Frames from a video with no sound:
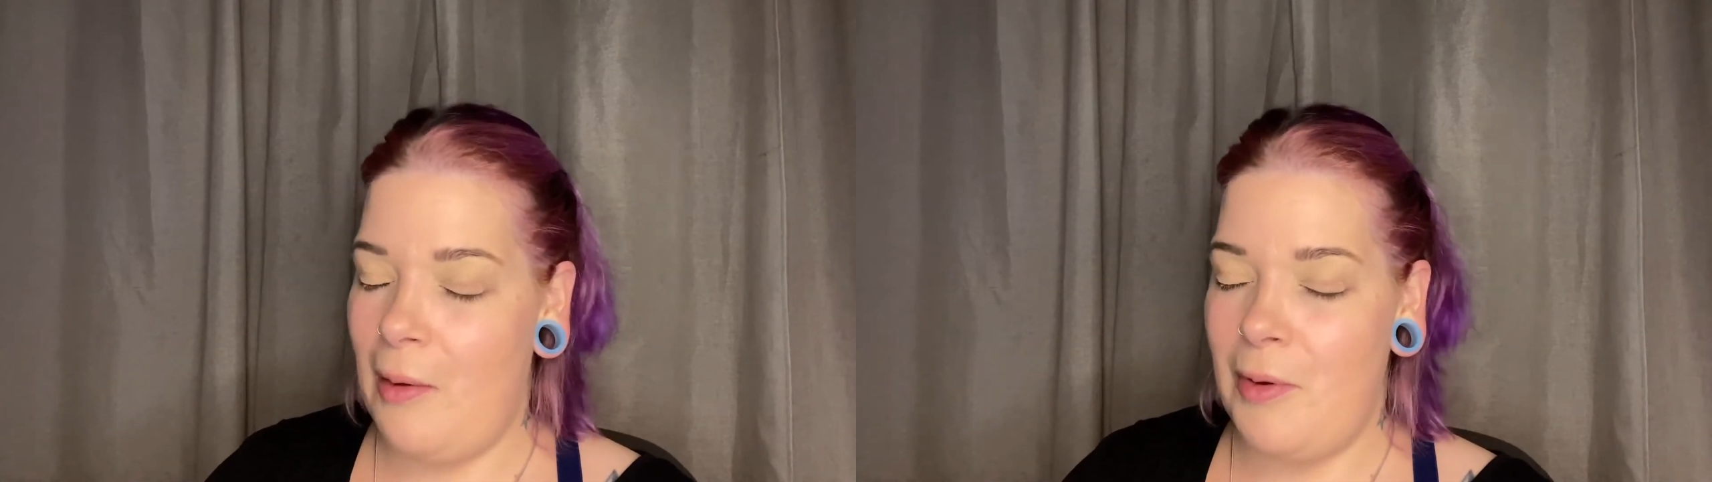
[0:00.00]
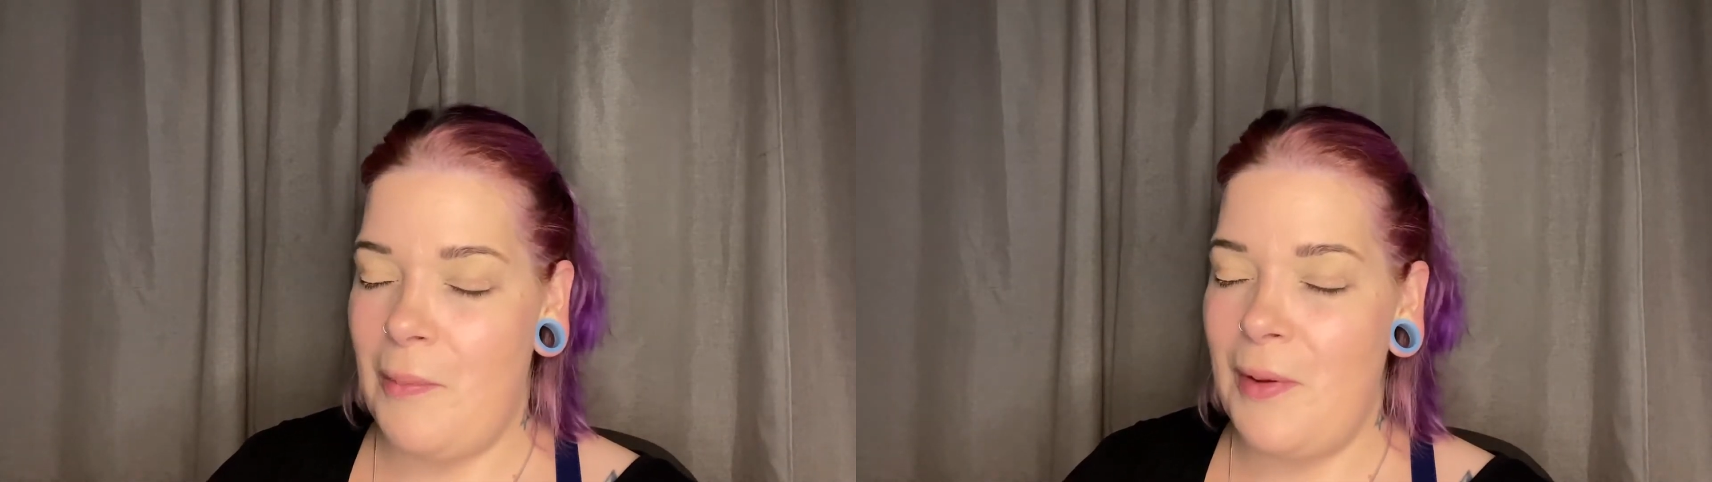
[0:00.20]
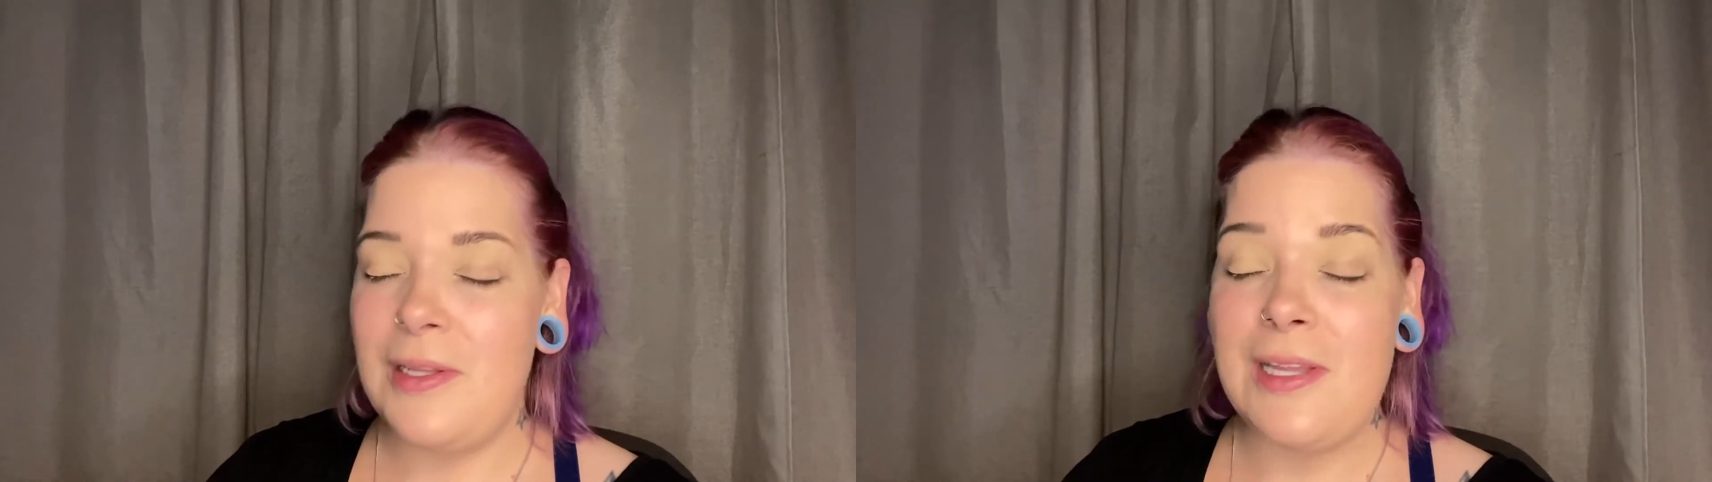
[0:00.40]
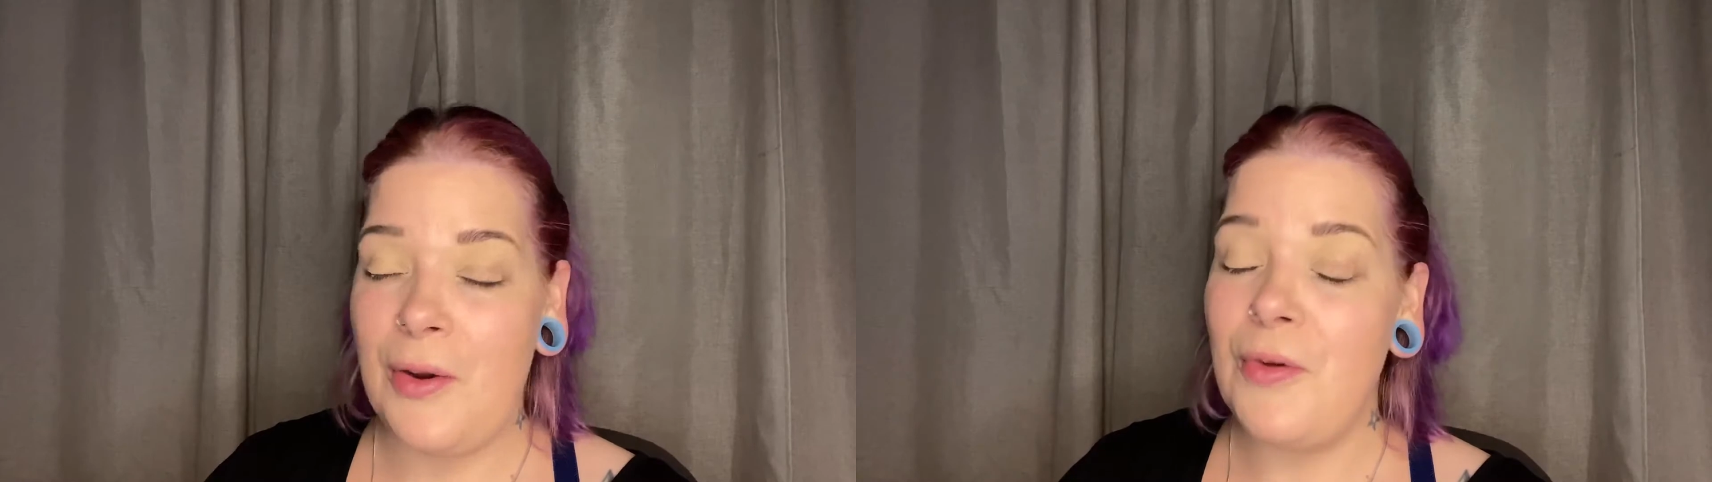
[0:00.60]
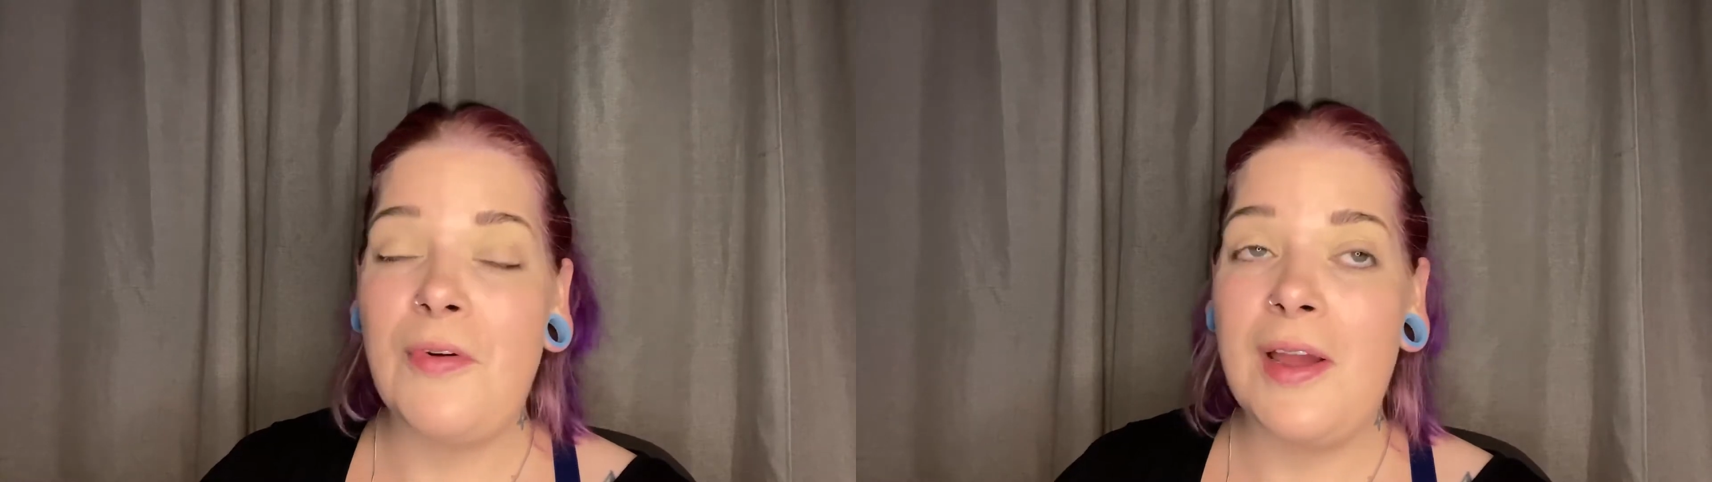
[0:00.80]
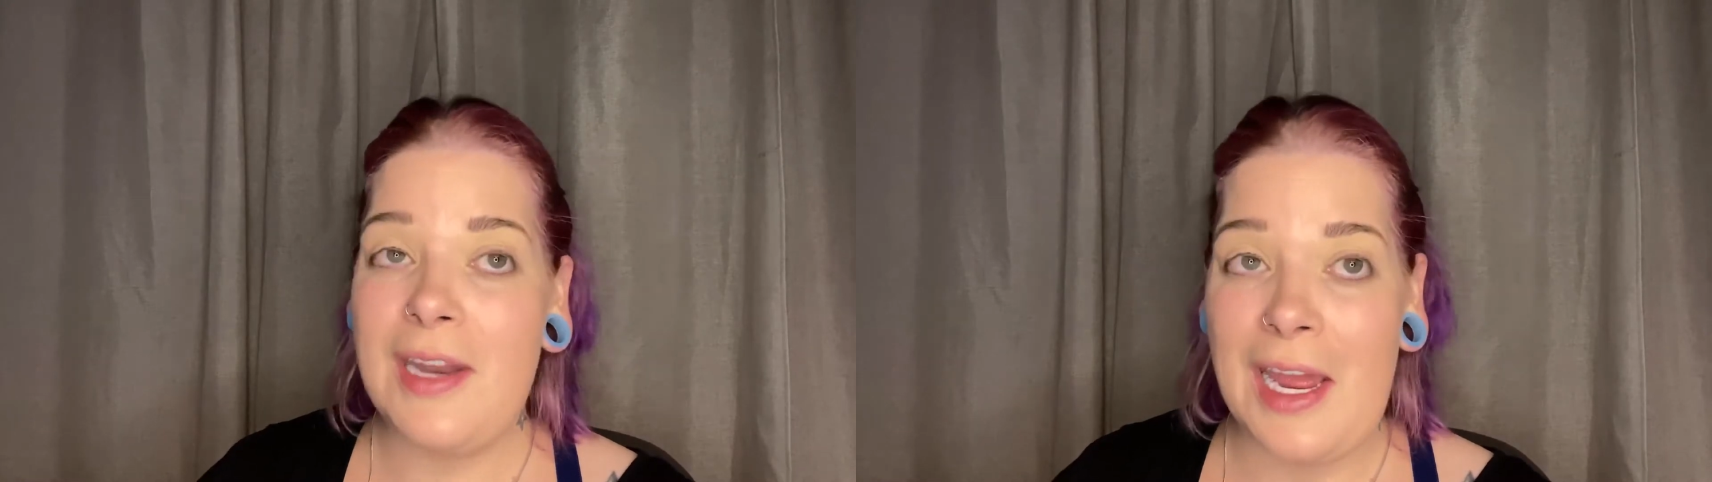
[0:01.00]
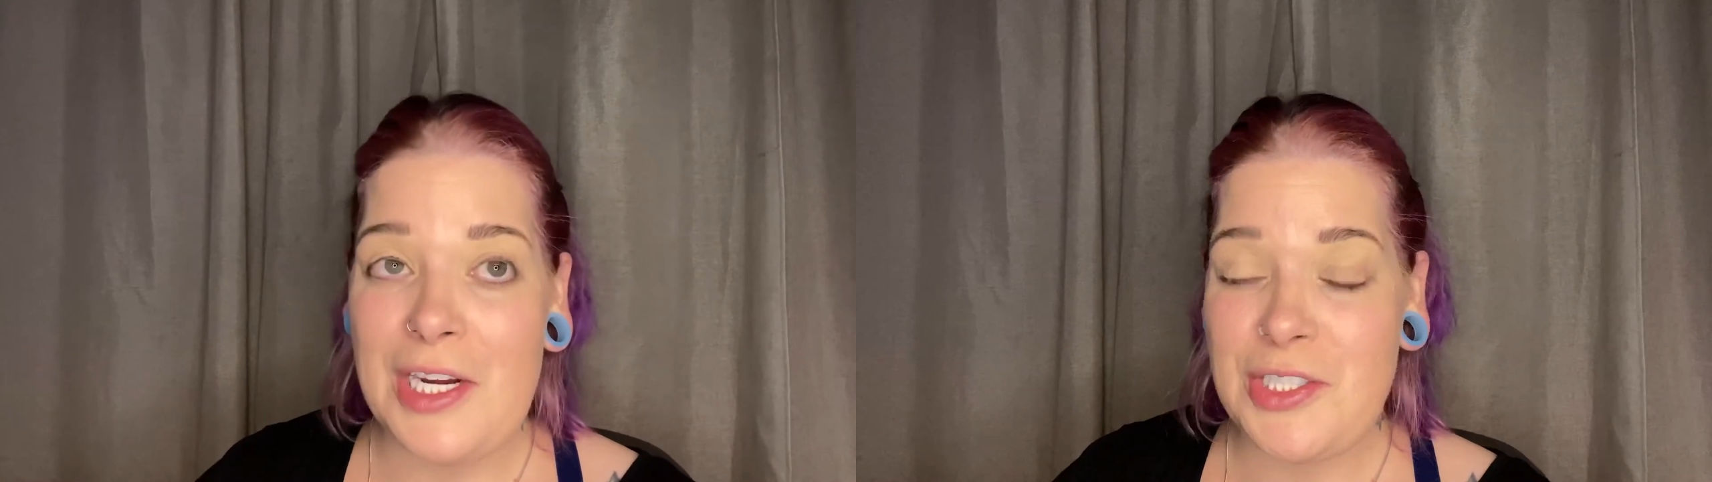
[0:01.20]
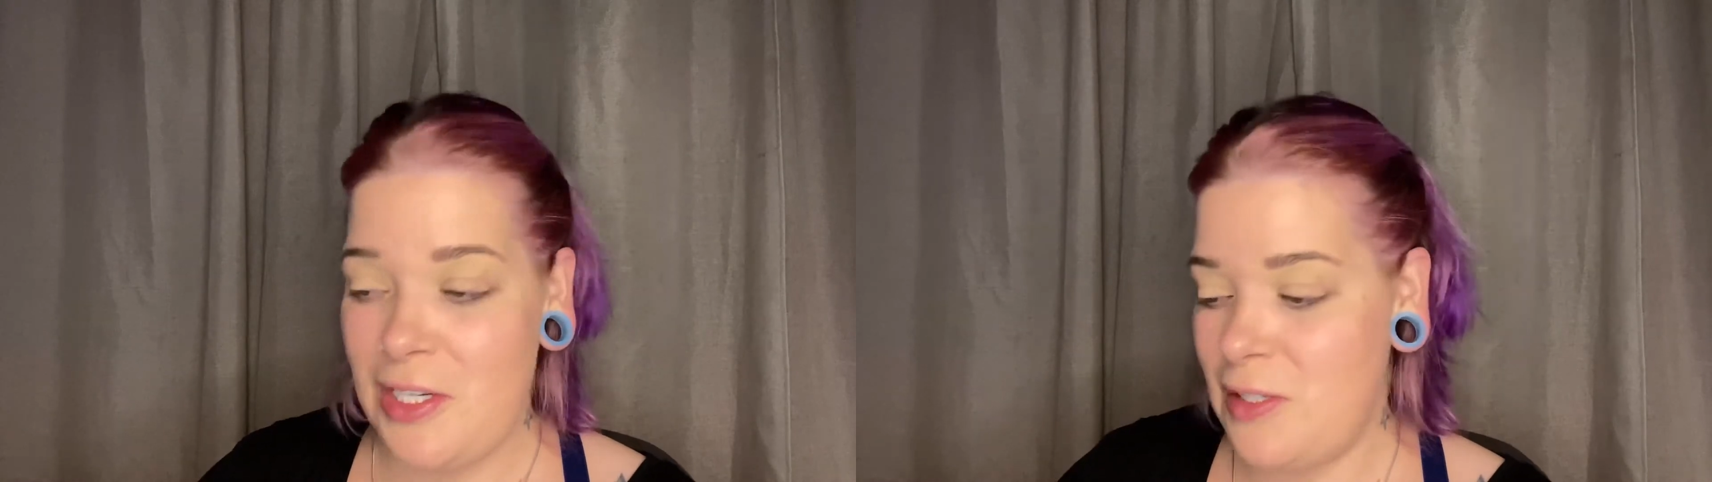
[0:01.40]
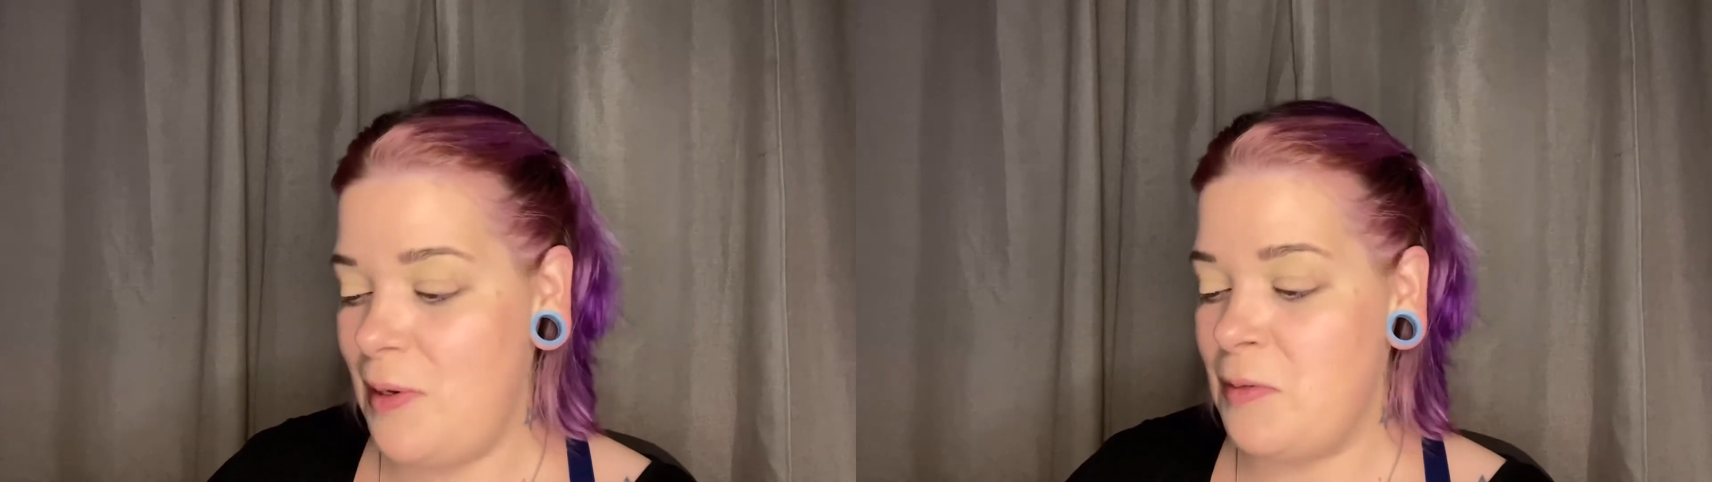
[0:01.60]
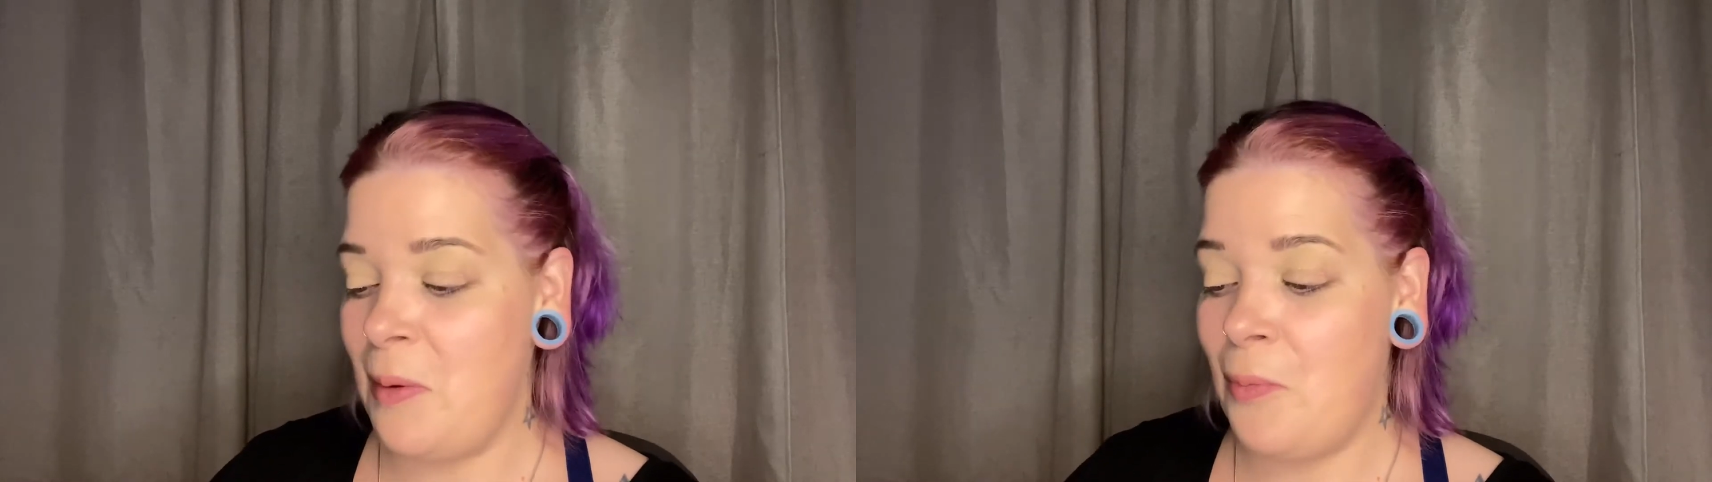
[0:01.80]
been terrified and anxious
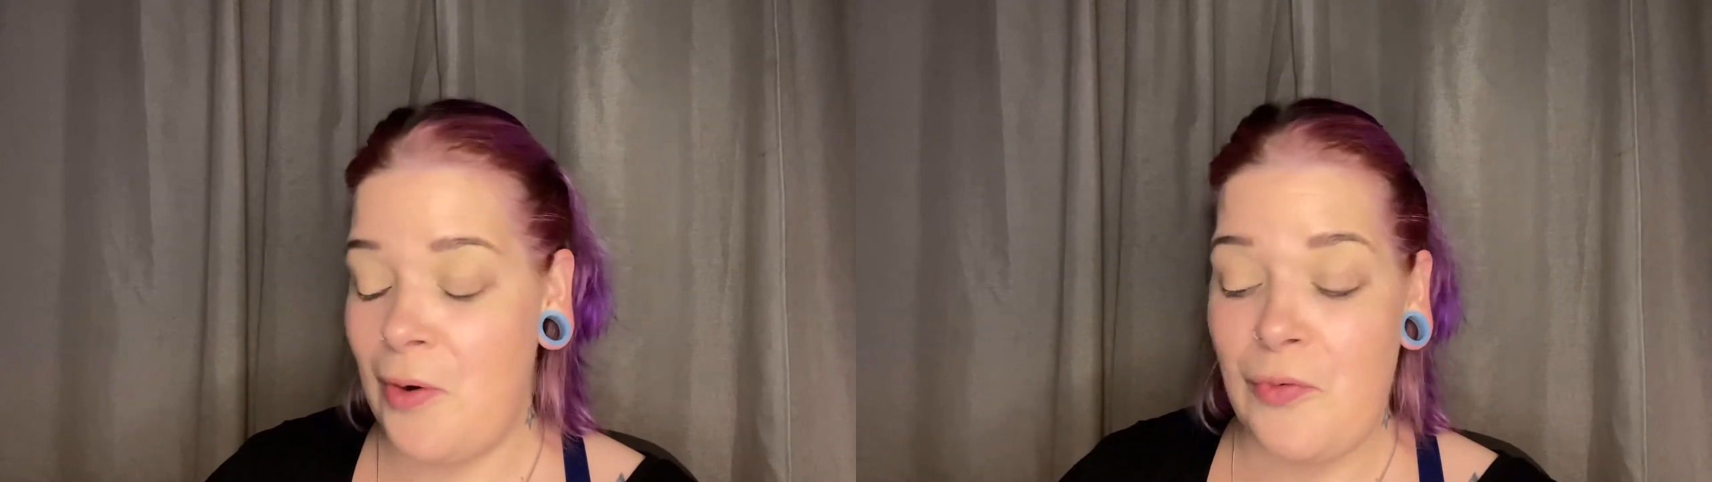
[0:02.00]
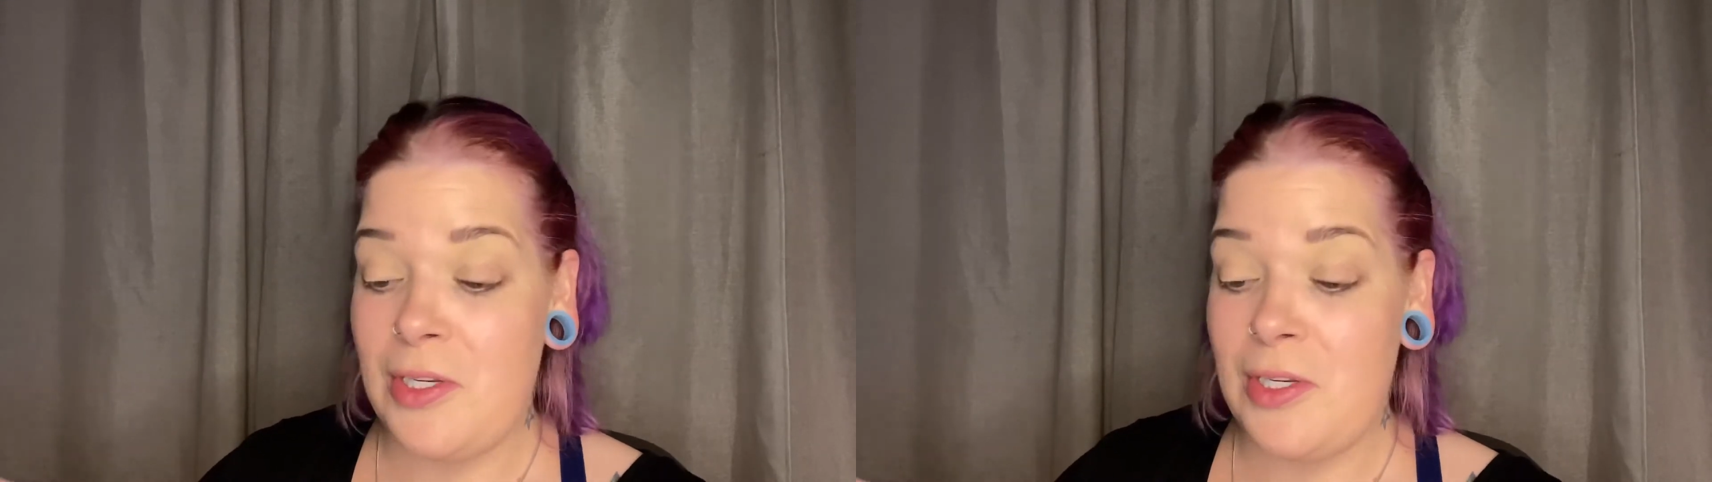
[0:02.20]
because my boyfriend